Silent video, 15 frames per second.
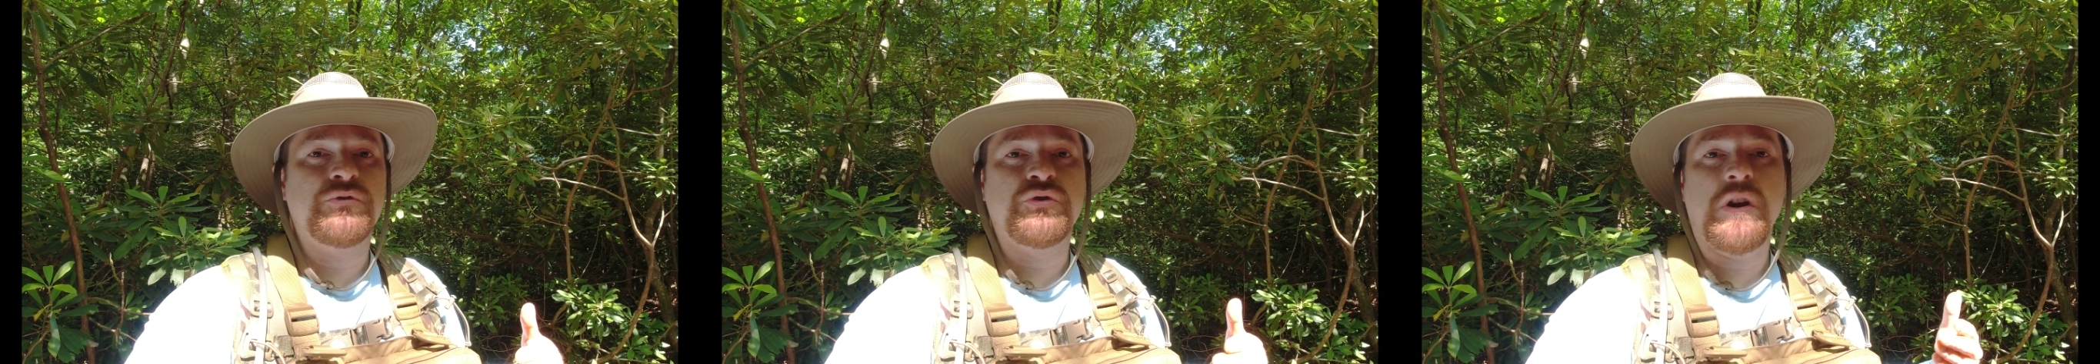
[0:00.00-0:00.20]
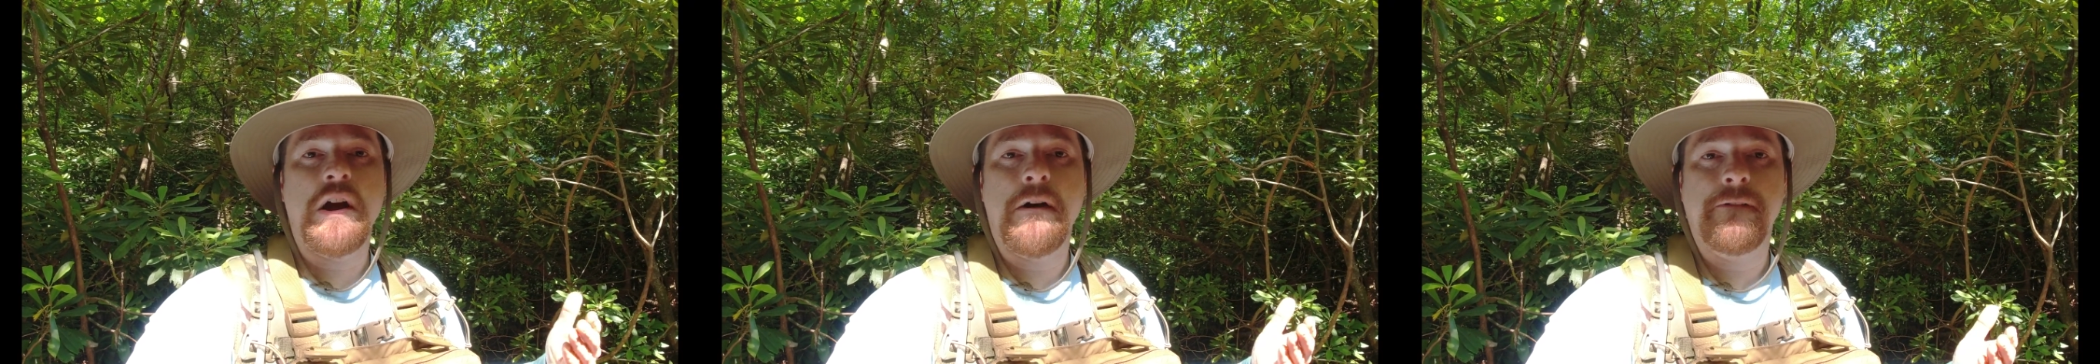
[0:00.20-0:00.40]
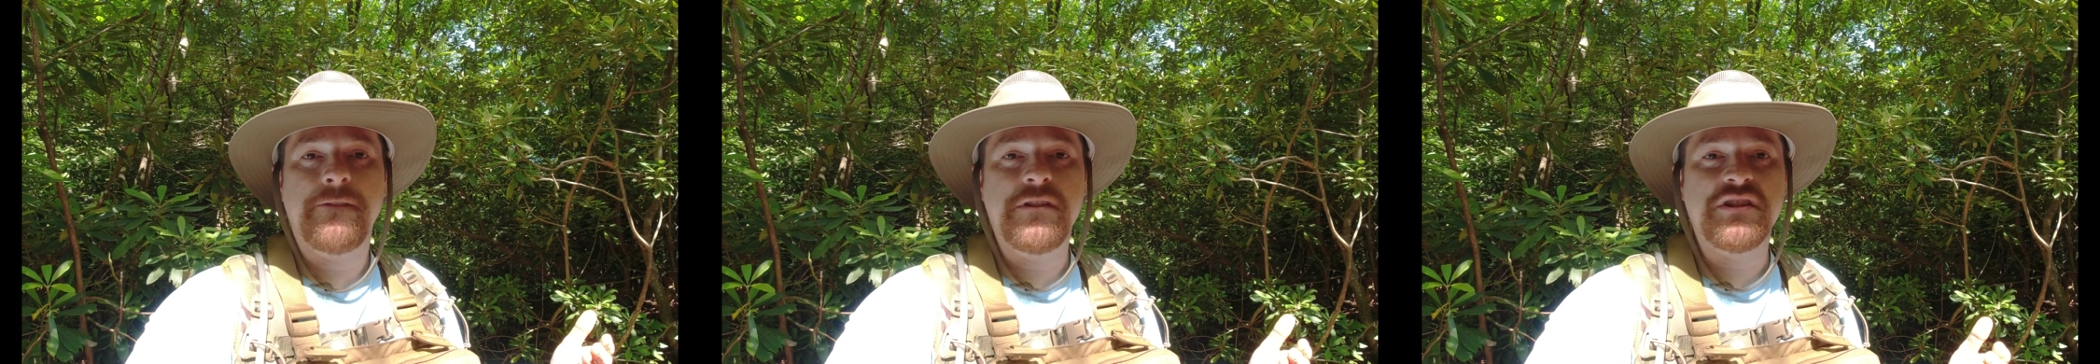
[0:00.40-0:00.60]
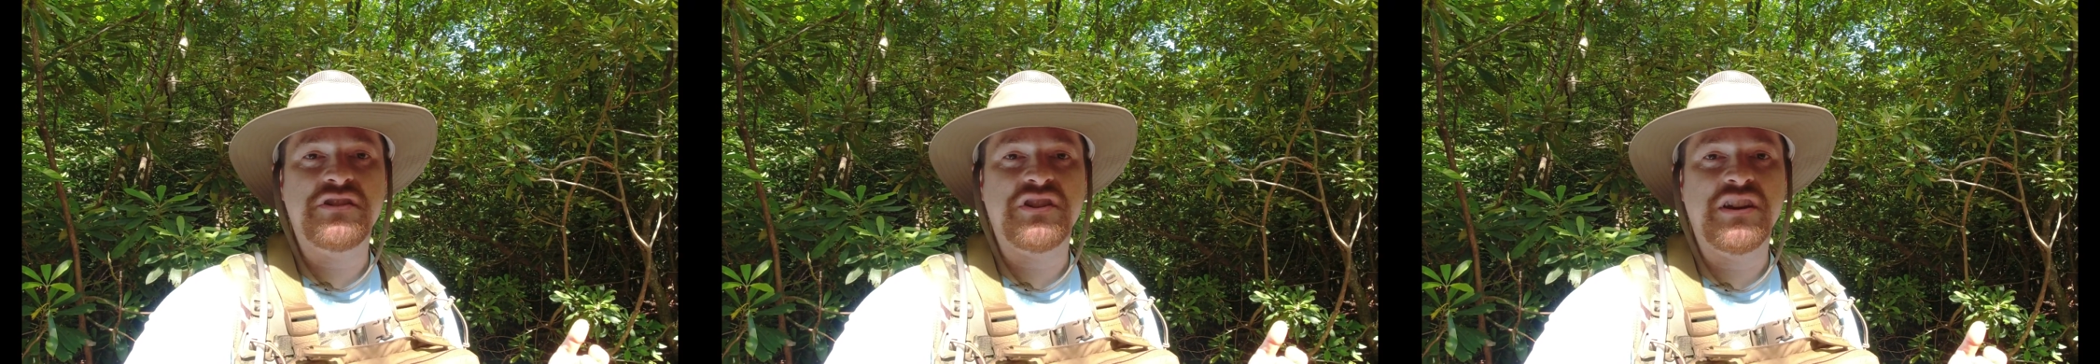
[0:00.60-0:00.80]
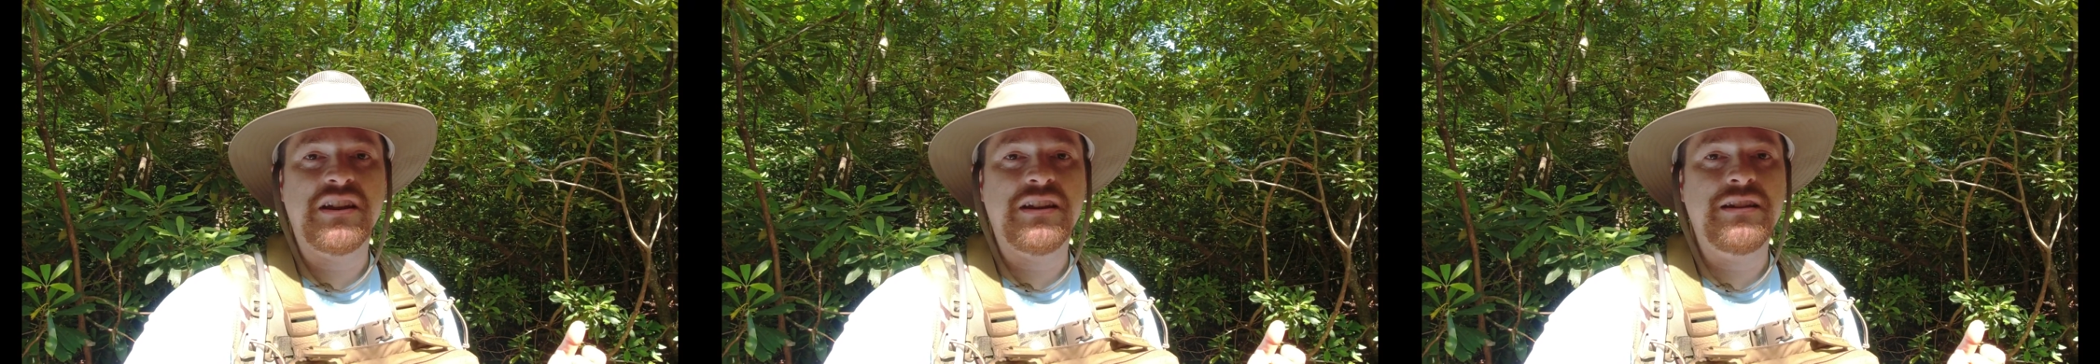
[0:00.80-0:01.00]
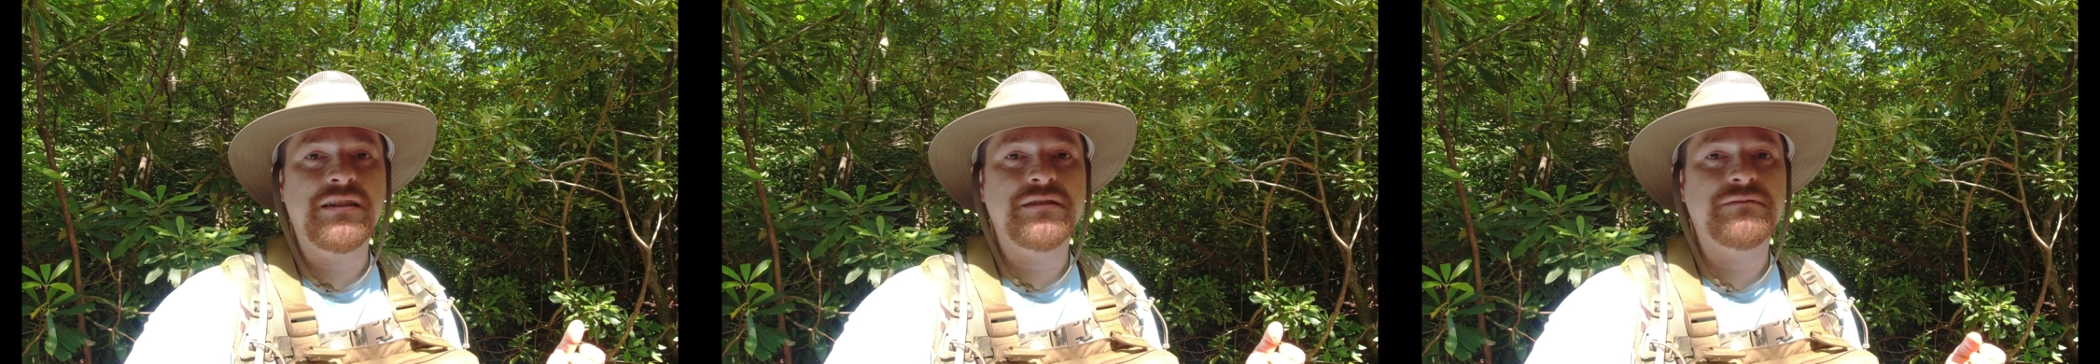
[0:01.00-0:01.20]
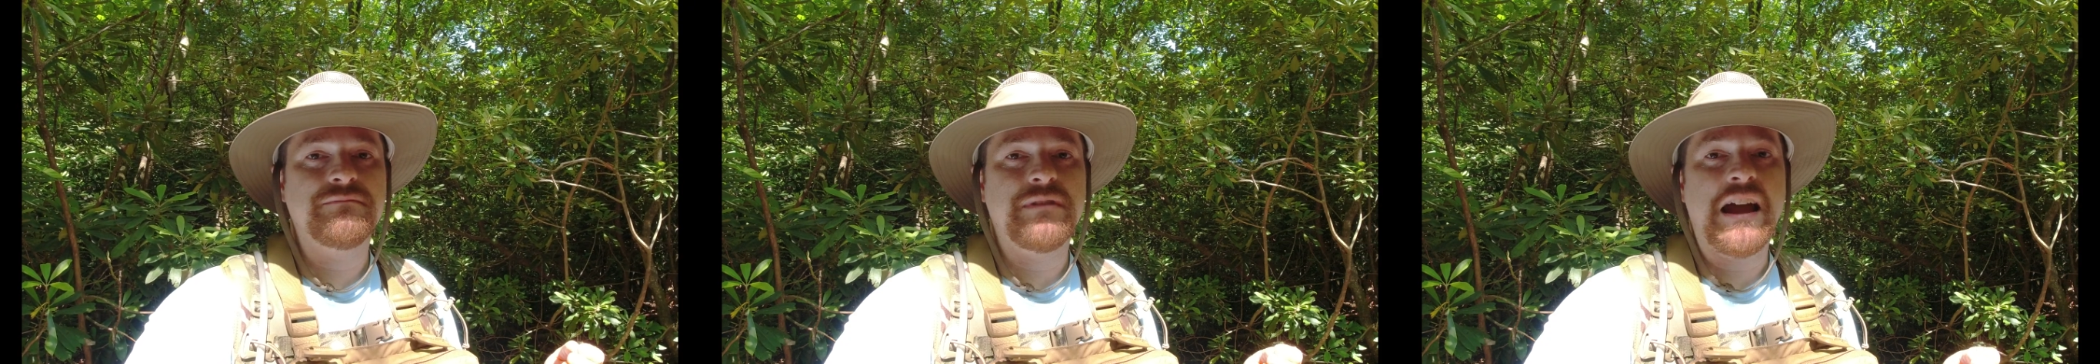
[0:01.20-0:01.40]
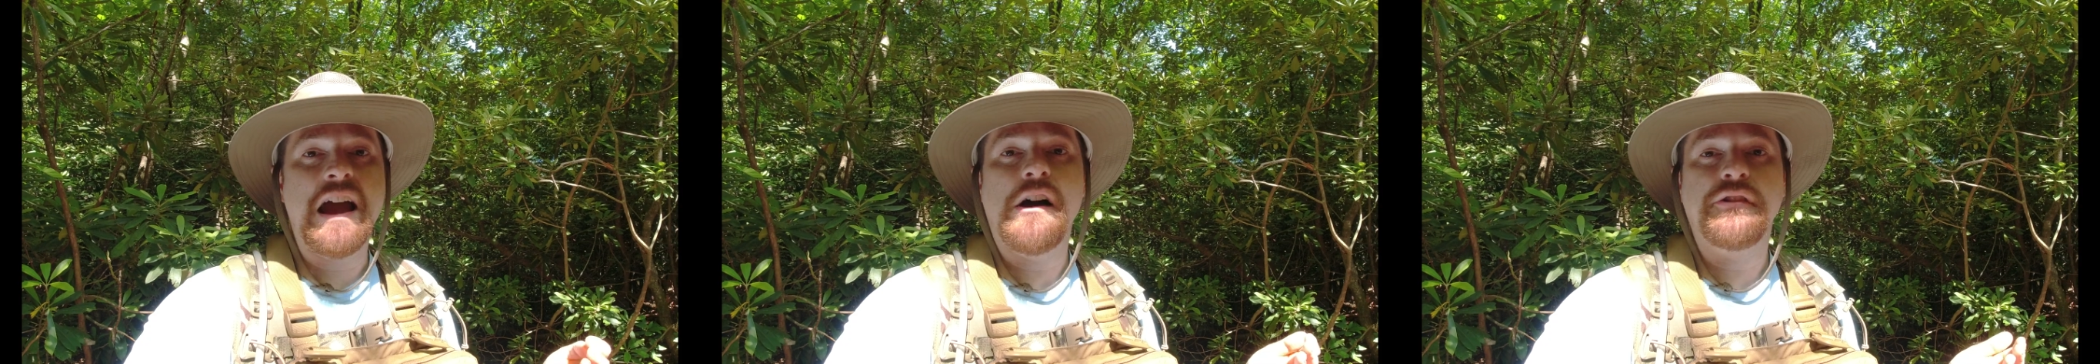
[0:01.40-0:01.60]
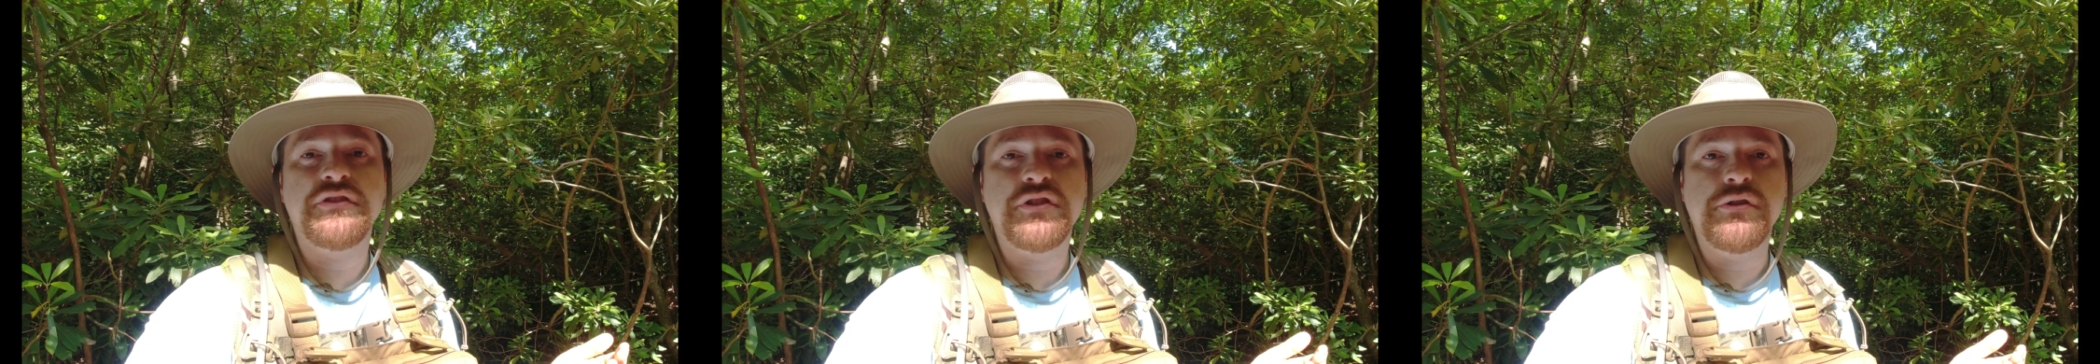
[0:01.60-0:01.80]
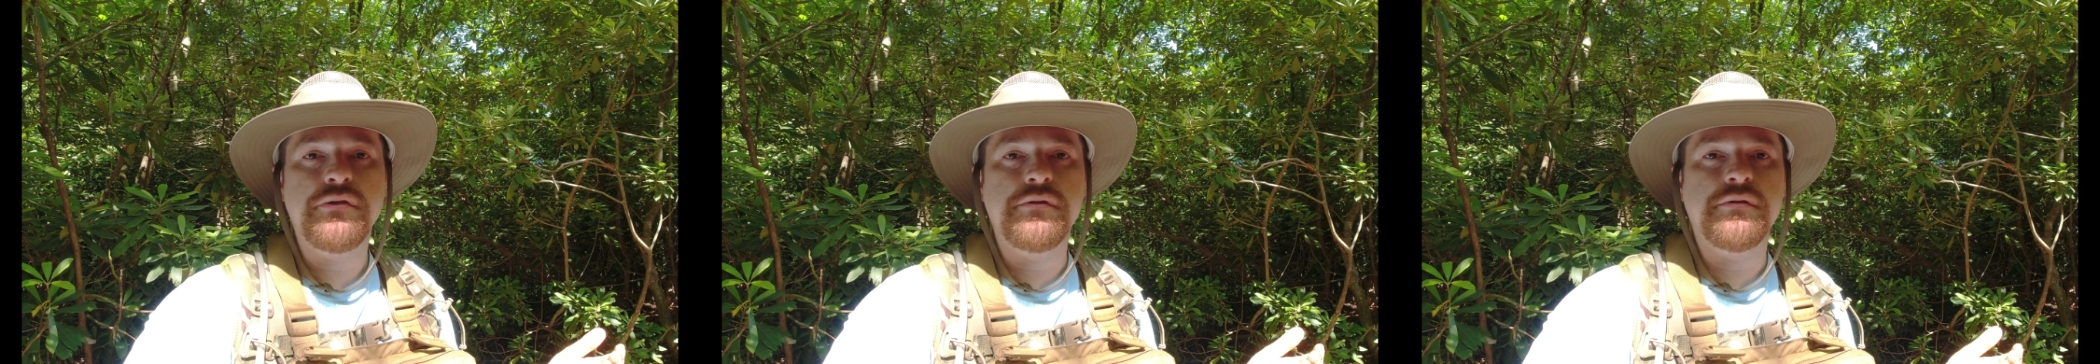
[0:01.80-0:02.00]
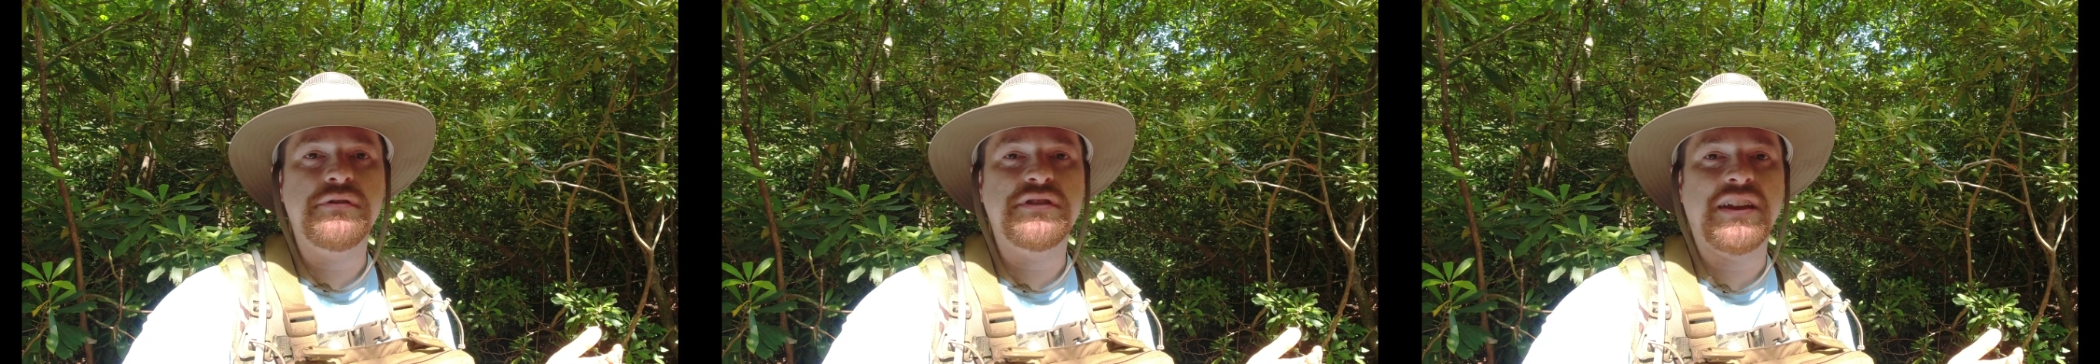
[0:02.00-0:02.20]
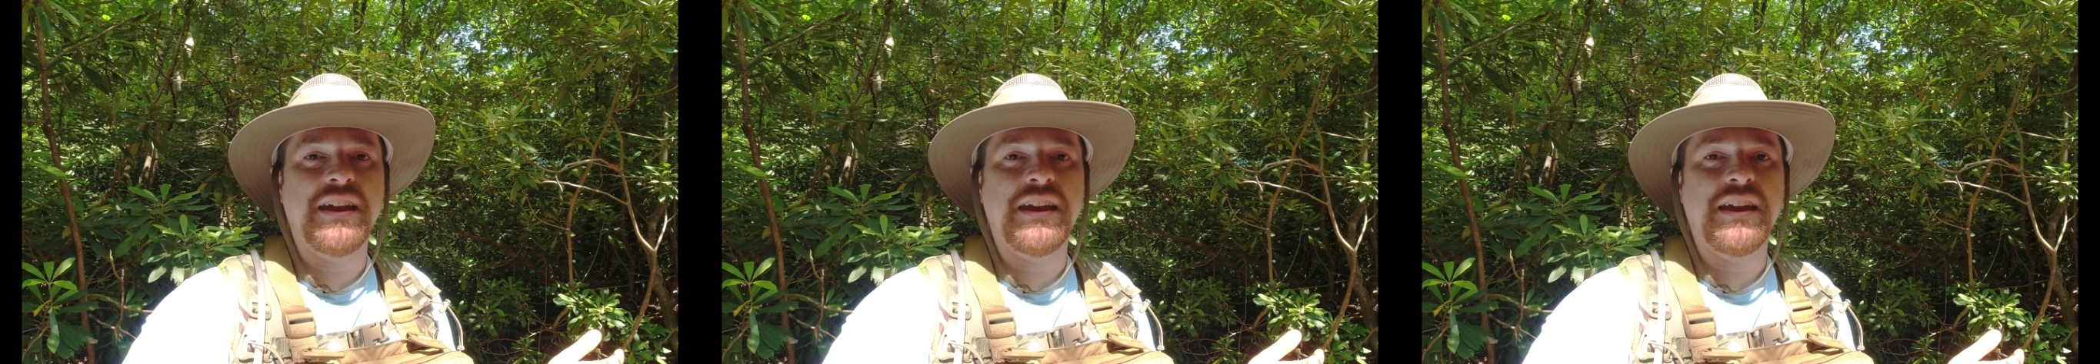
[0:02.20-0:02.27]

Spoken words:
trout fishing how-tos,